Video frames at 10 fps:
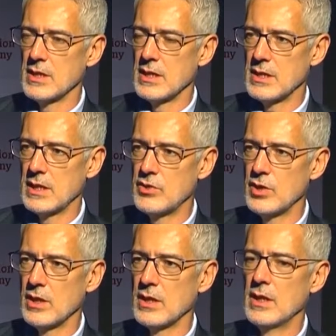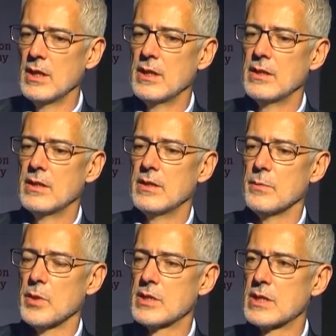and their teaching the
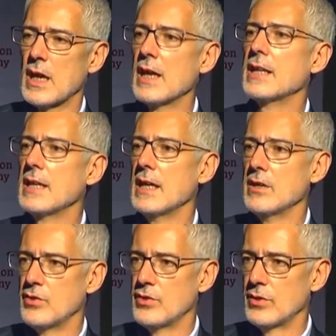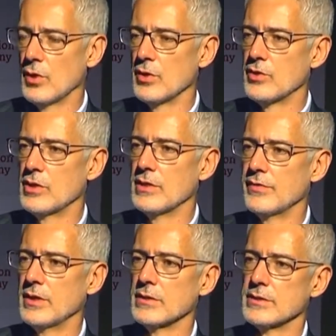most cutting-edge knowledge in the
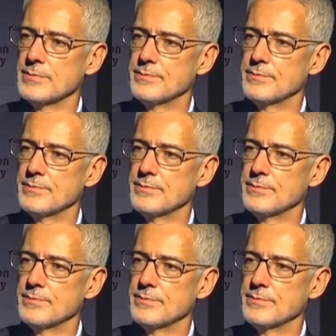field.